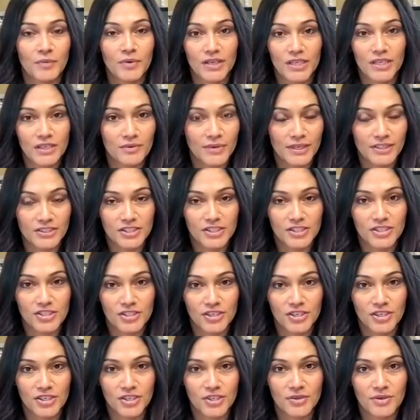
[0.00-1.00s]
We can
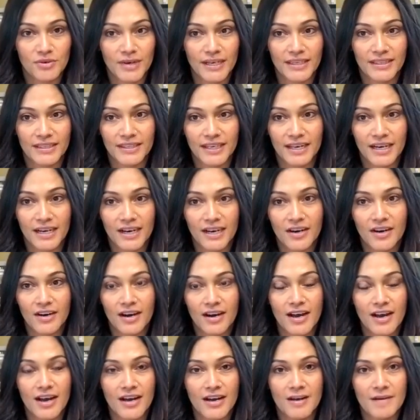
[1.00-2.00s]
register you right
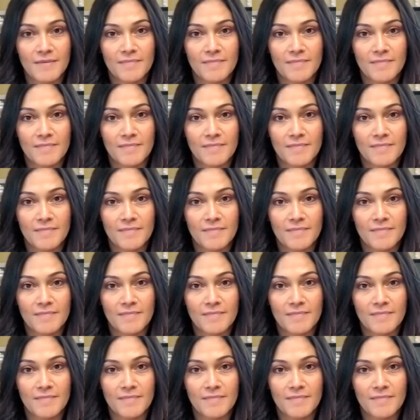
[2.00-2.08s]
there.